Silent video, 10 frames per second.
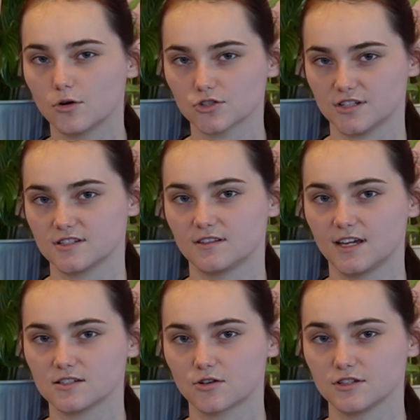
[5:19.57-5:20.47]
not just in
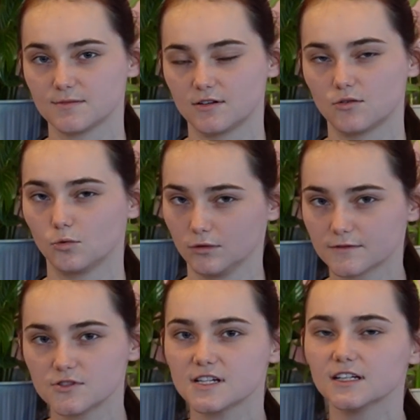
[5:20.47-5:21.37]
the East Coast, but in all
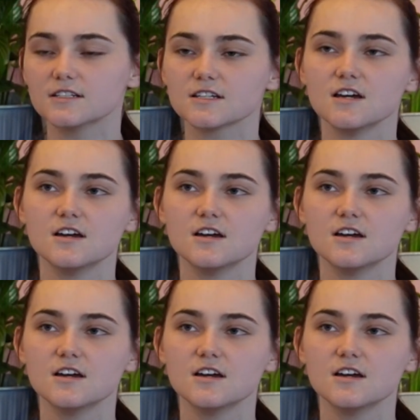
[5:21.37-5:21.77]
of New Zealand?